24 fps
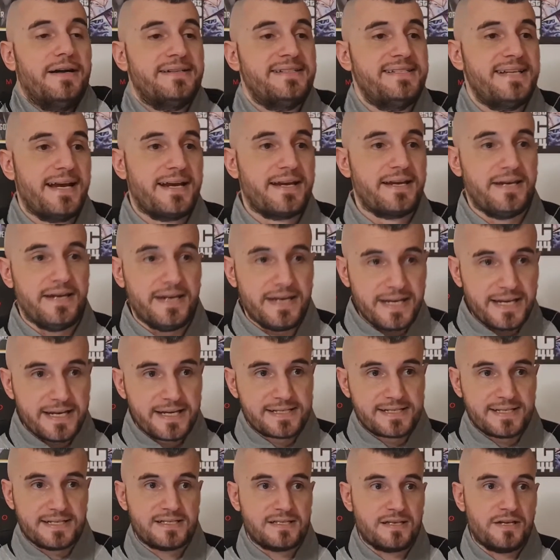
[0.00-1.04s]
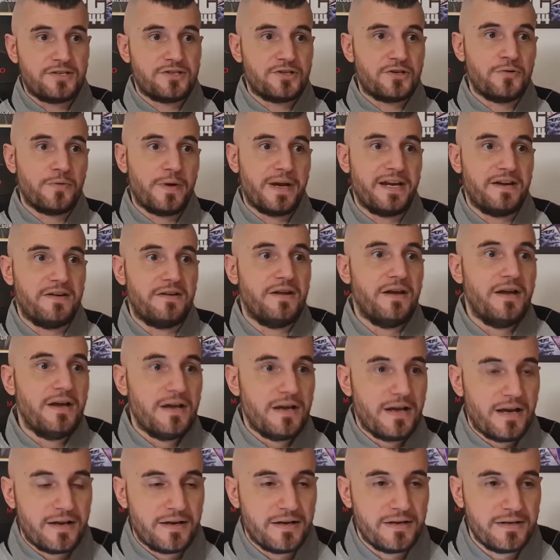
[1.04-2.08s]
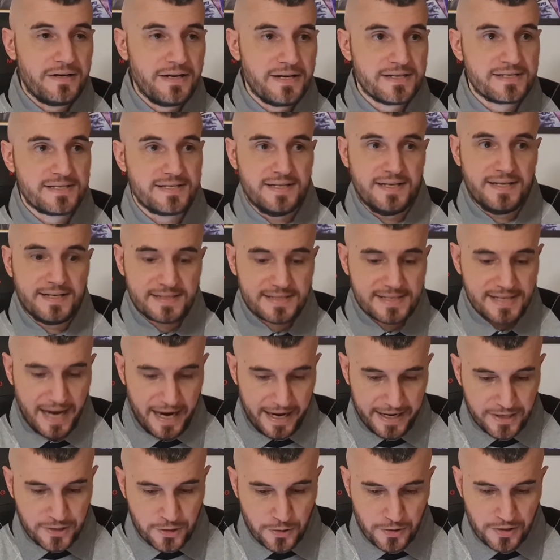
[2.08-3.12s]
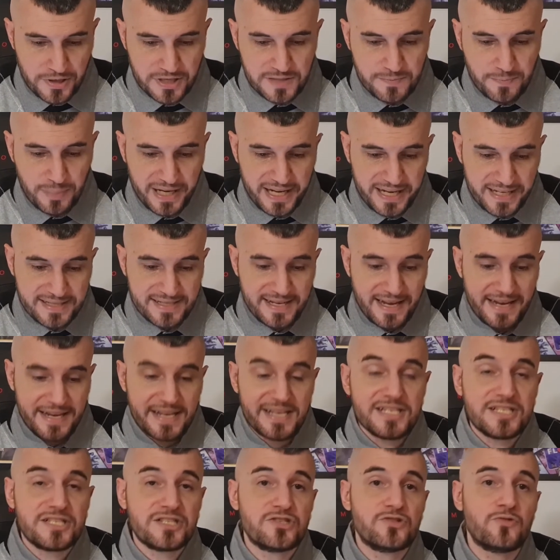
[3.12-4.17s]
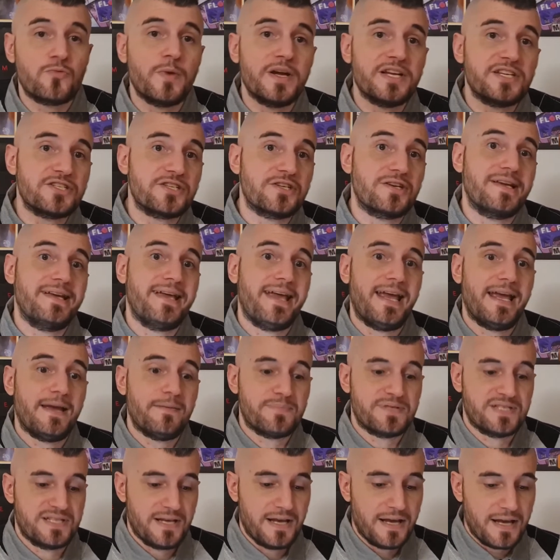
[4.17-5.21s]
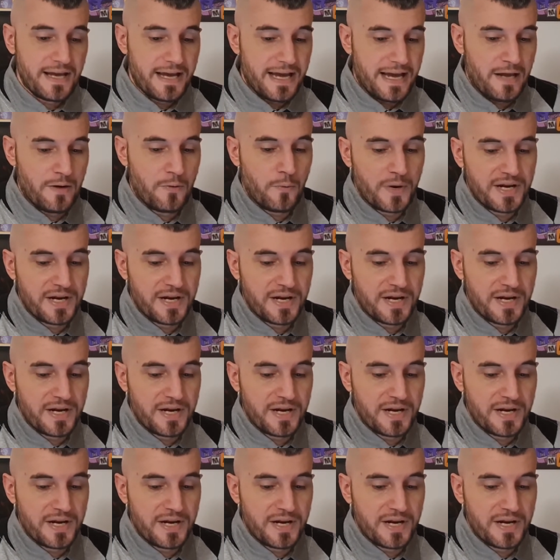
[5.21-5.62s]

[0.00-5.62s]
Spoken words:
techniques and such greatness inside Curtis Blaydes that he switched camps and